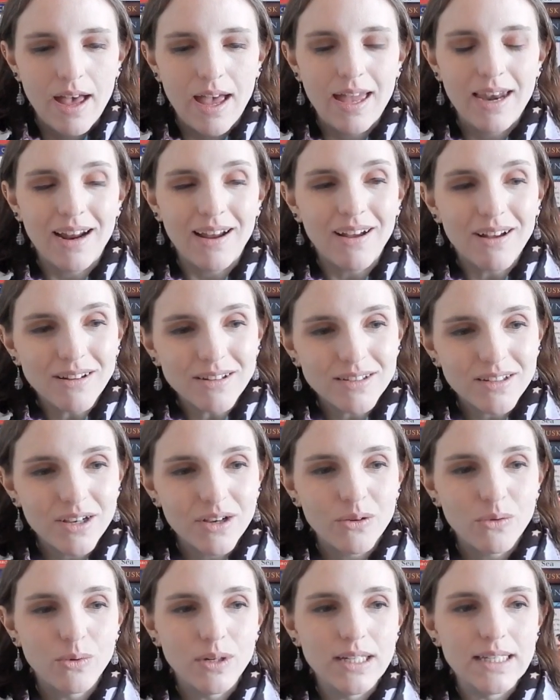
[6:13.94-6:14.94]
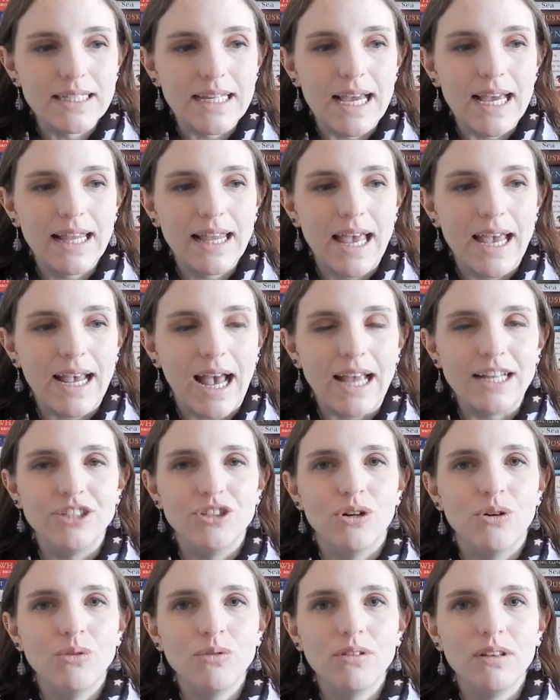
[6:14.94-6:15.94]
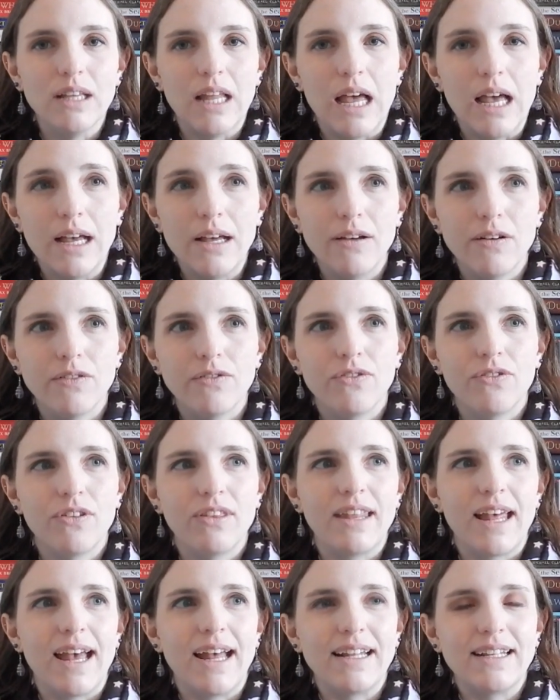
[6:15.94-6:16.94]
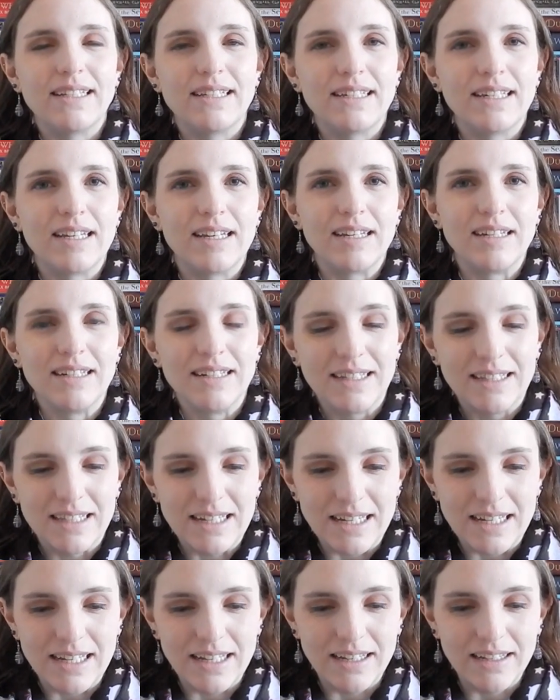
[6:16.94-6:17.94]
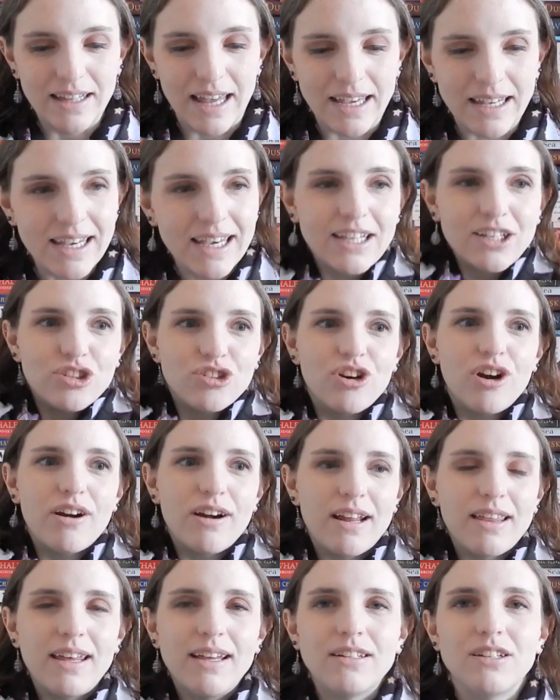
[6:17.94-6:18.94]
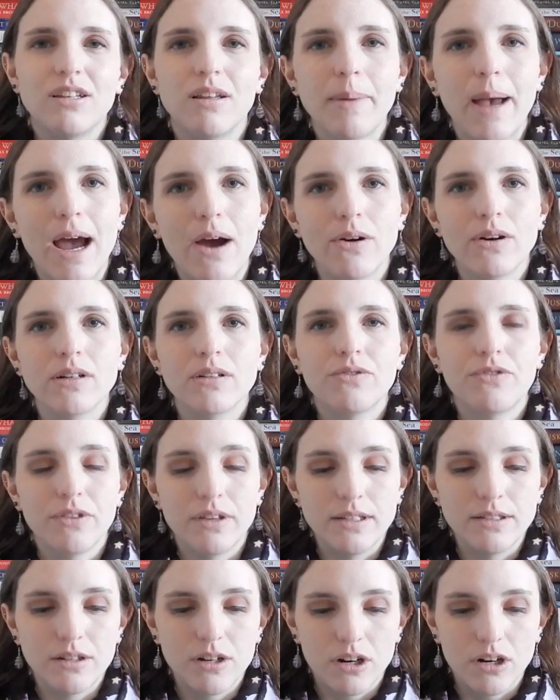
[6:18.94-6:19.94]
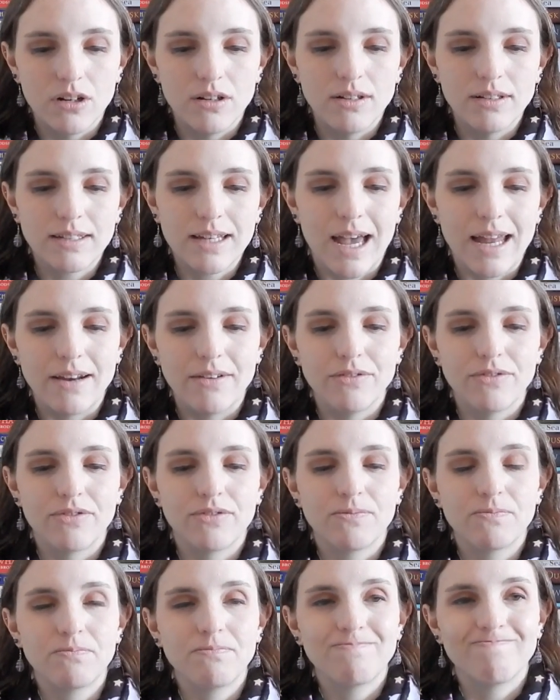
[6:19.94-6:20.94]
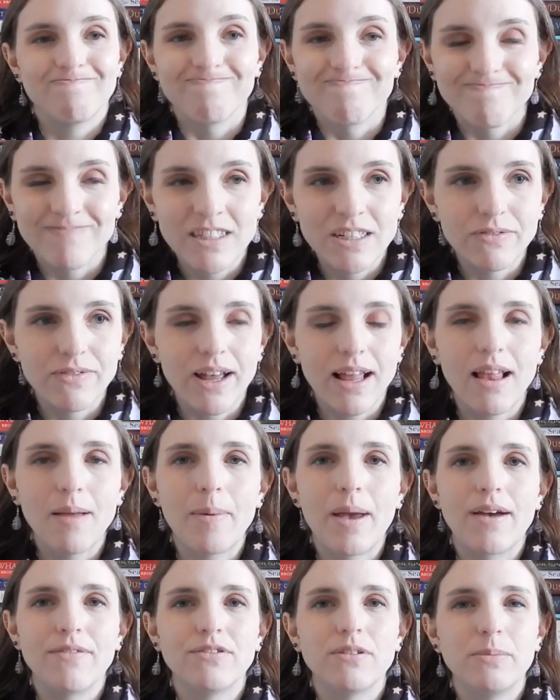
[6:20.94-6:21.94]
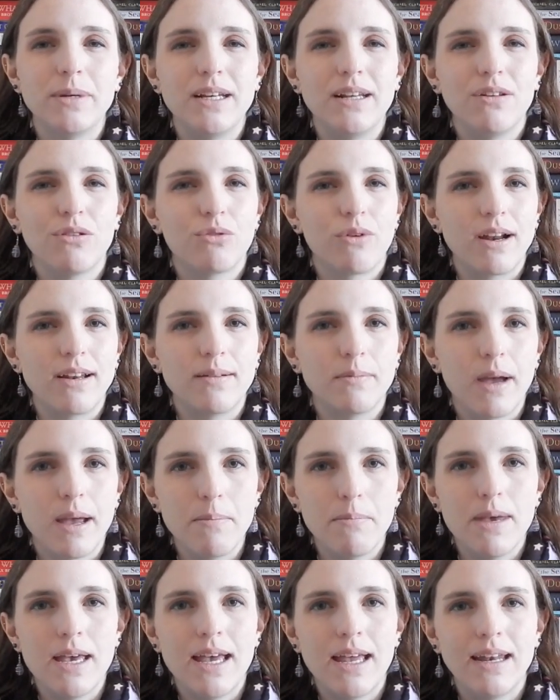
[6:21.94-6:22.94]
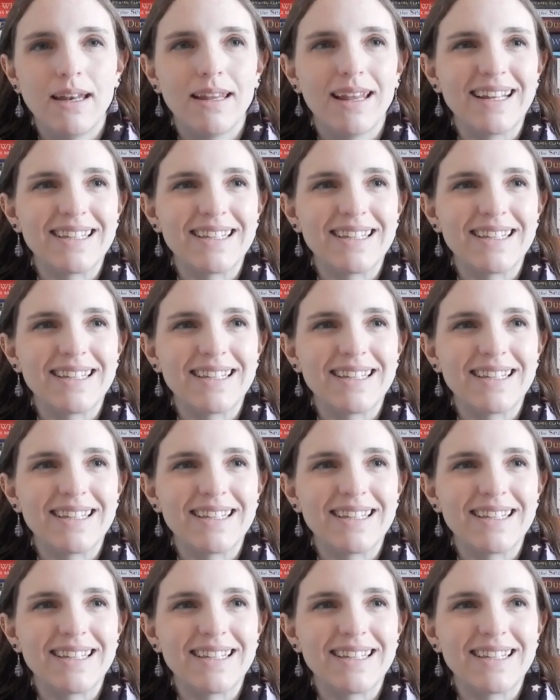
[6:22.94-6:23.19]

And I also will say, like, I don't love that the, like, kickstart, I think, to the powers for these girls kind of develop after being threatened by men.